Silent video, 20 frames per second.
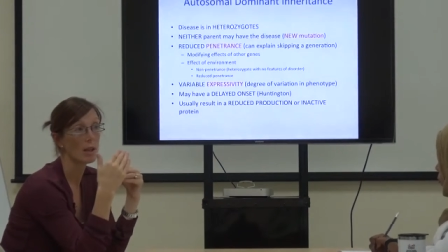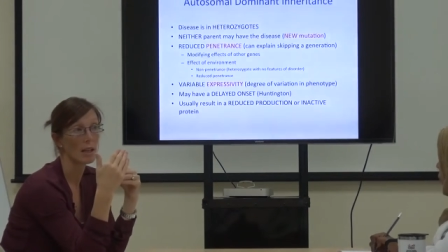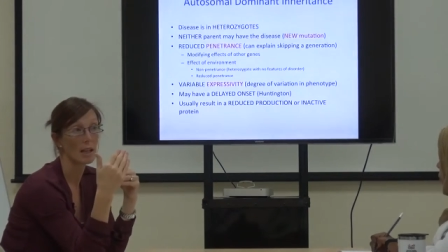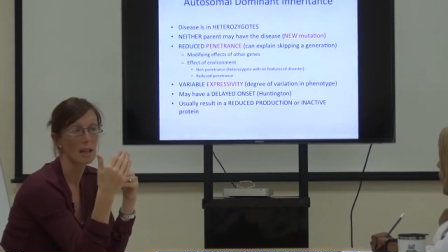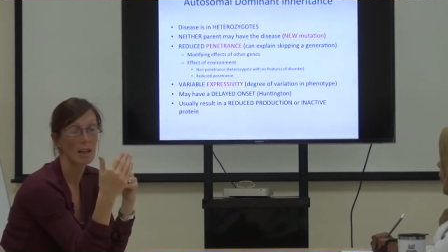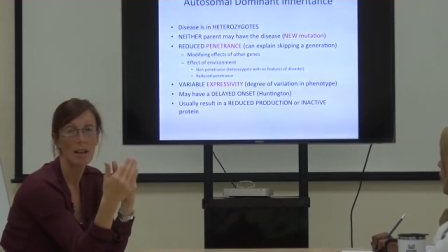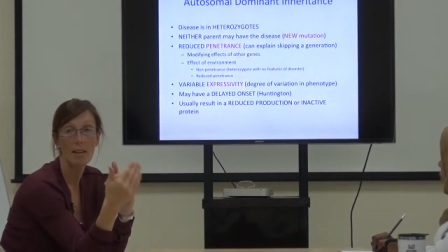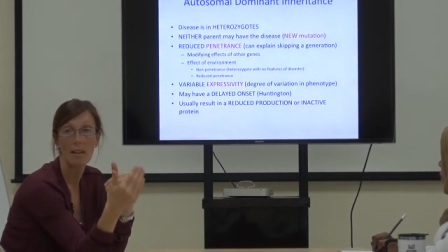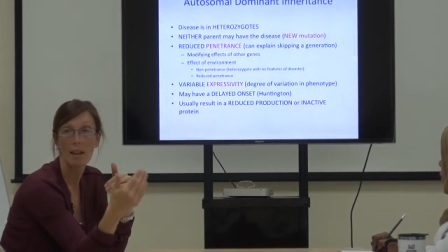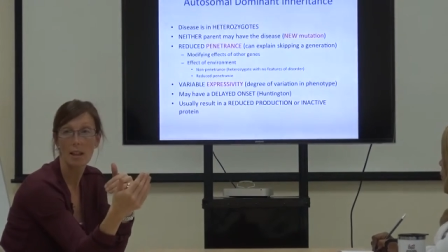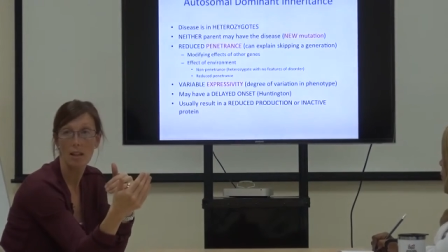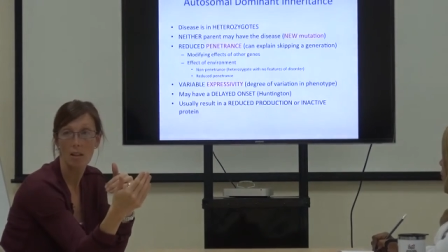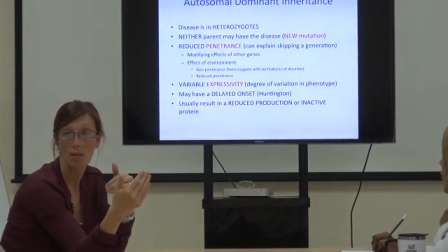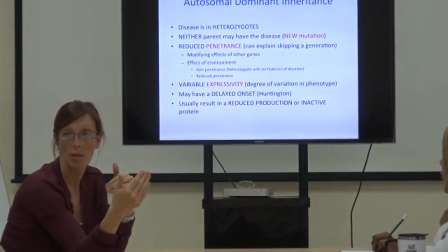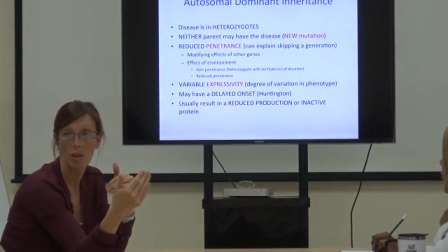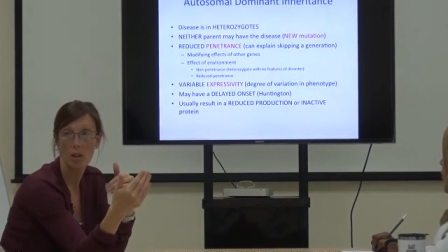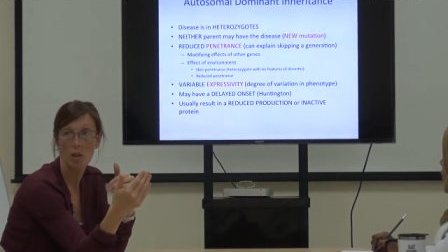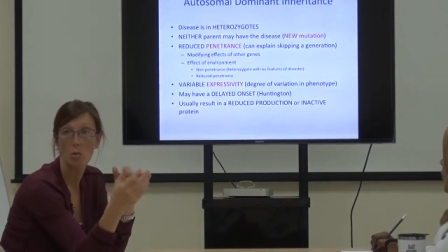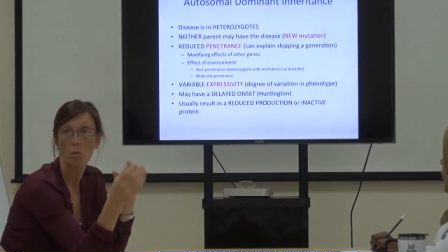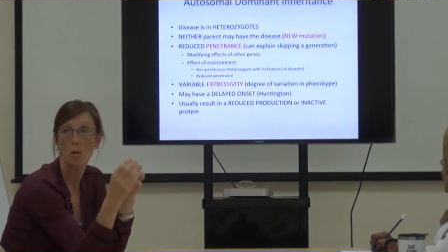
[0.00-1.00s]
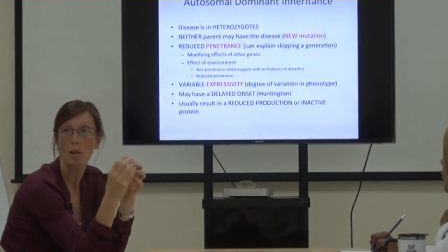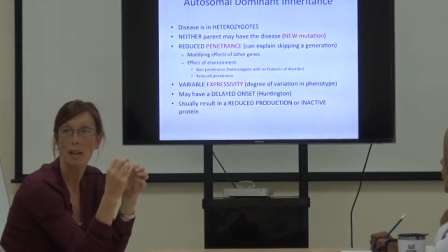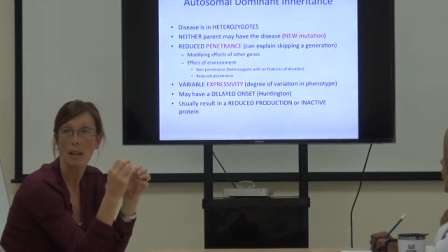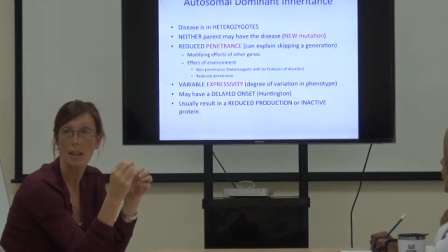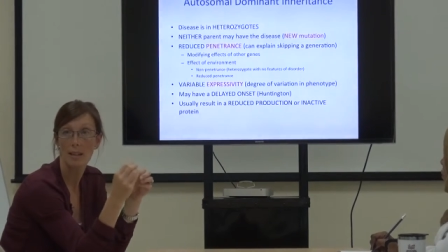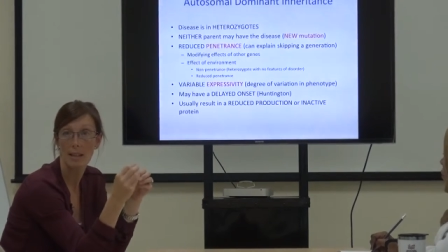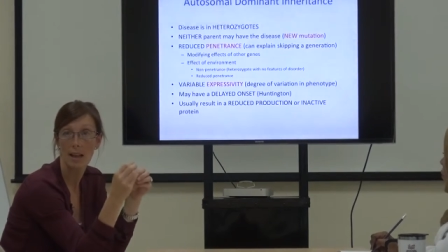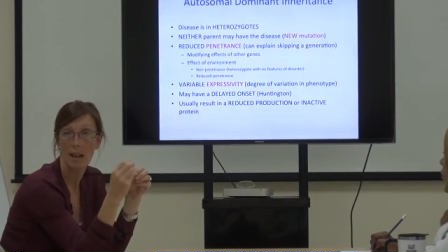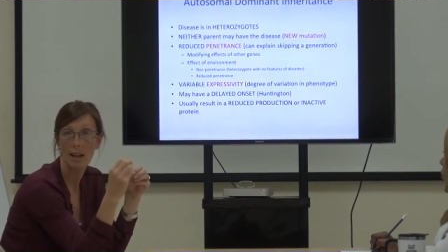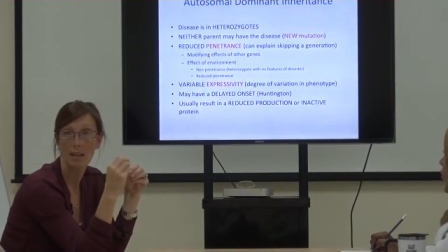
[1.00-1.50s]
than another individual with the
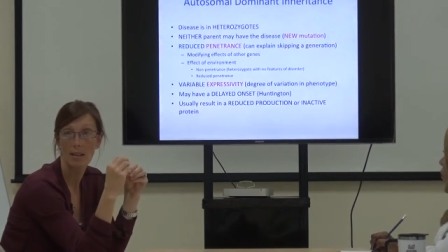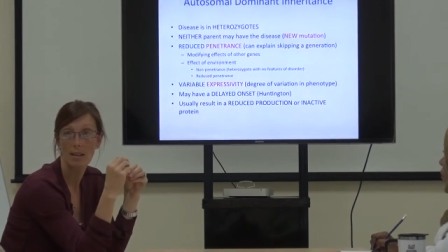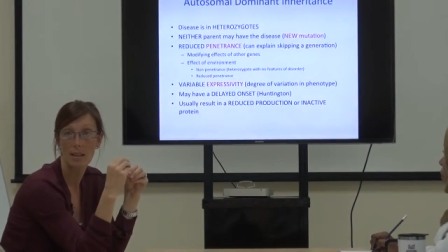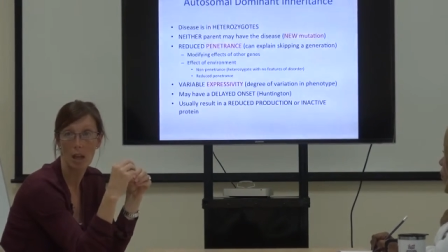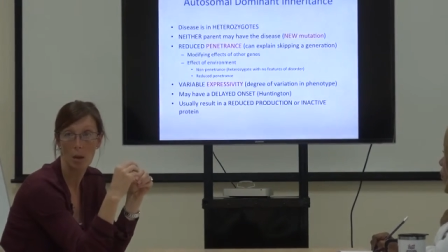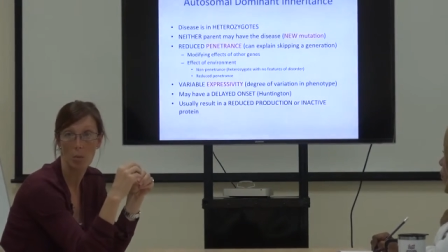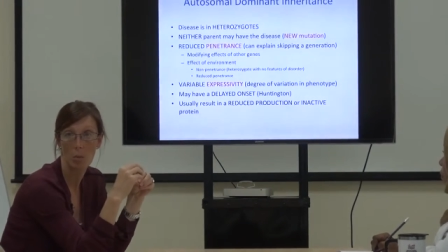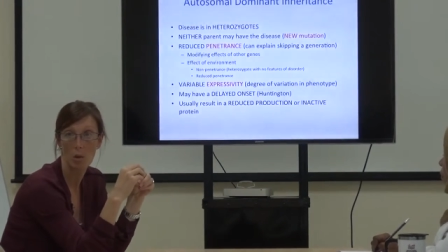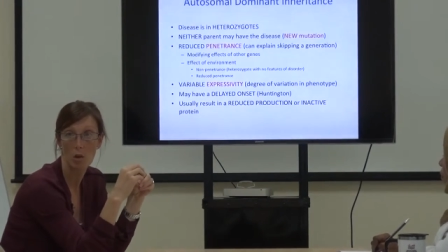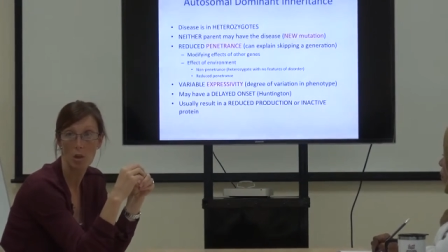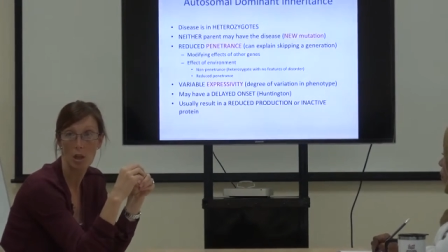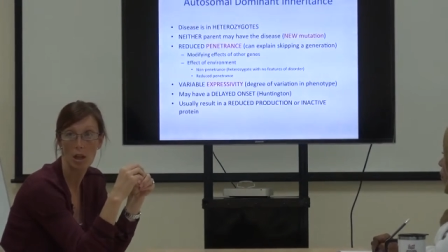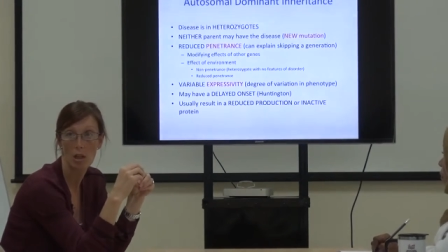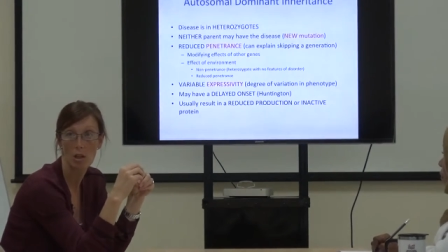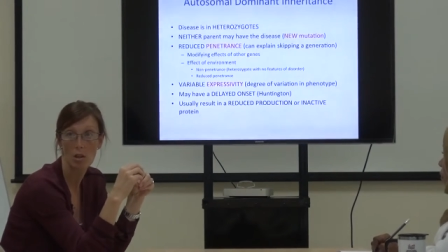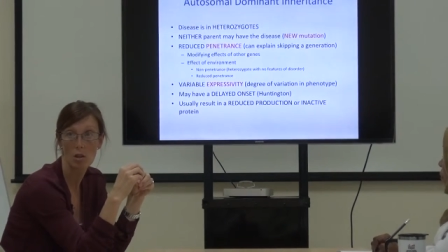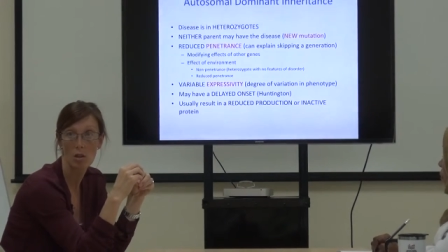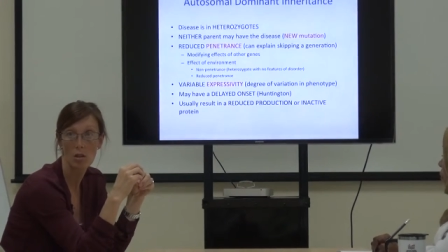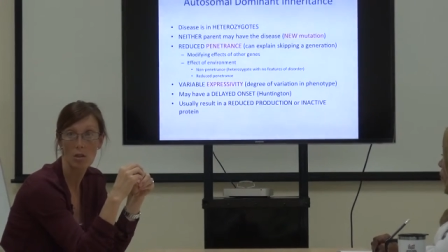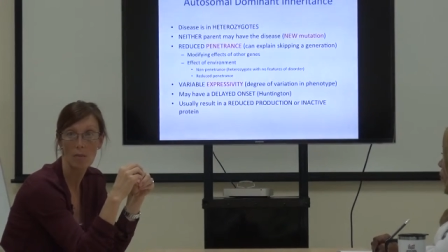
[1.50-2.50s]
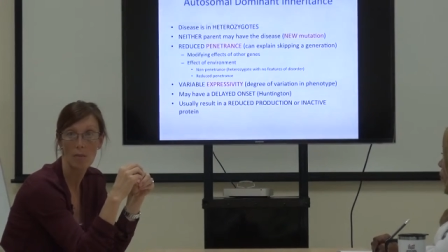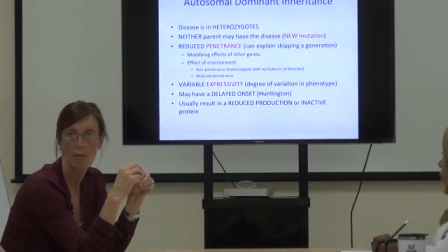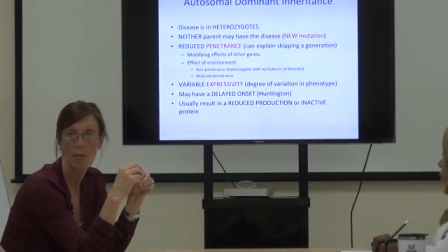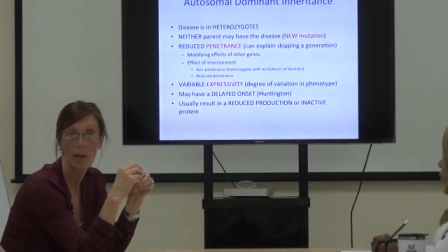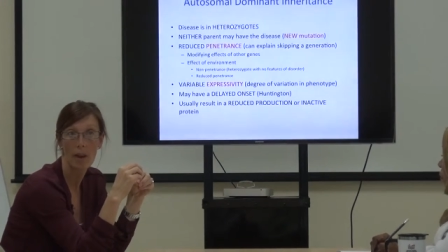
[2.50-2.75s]
exact same mutation,